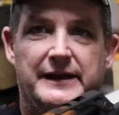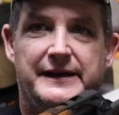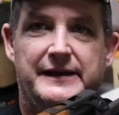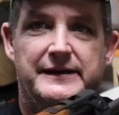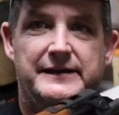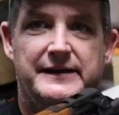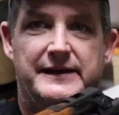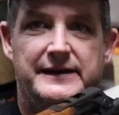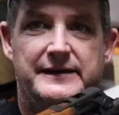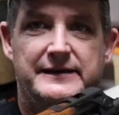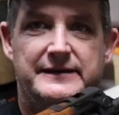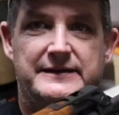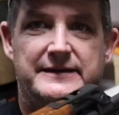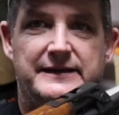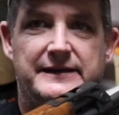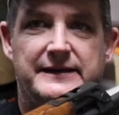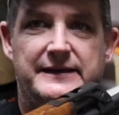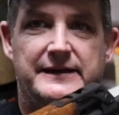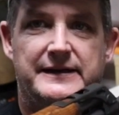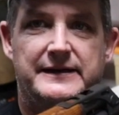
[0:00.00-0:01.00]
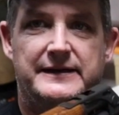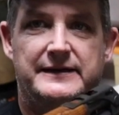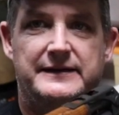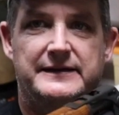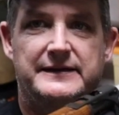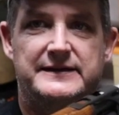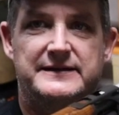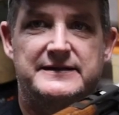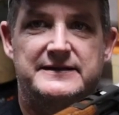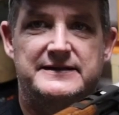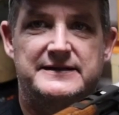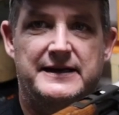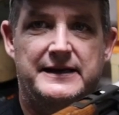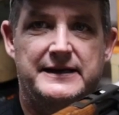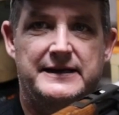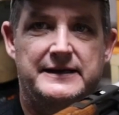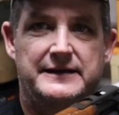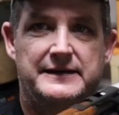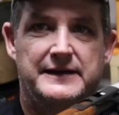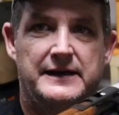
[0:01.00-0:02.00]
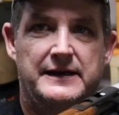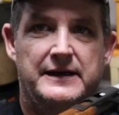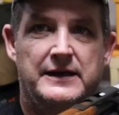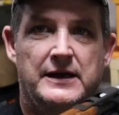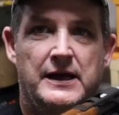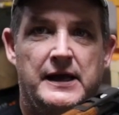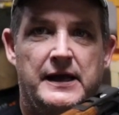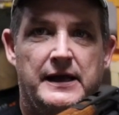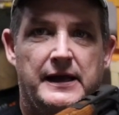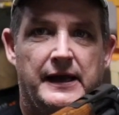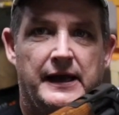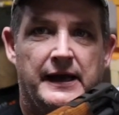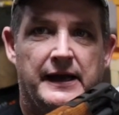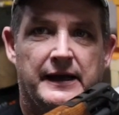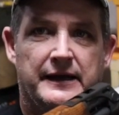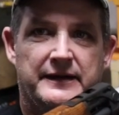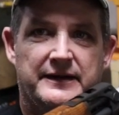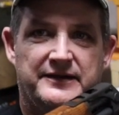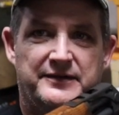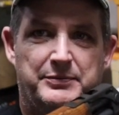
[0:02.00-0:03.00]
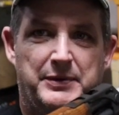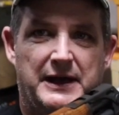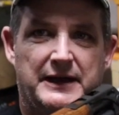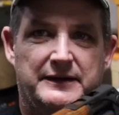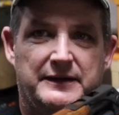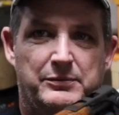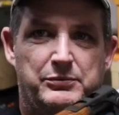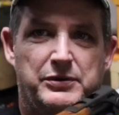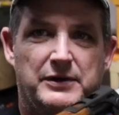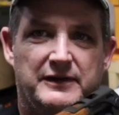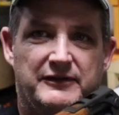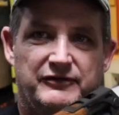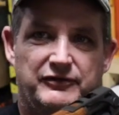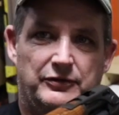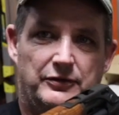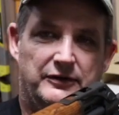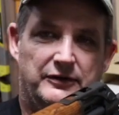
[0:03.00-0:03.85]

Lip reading: indent in this sight and a spot to put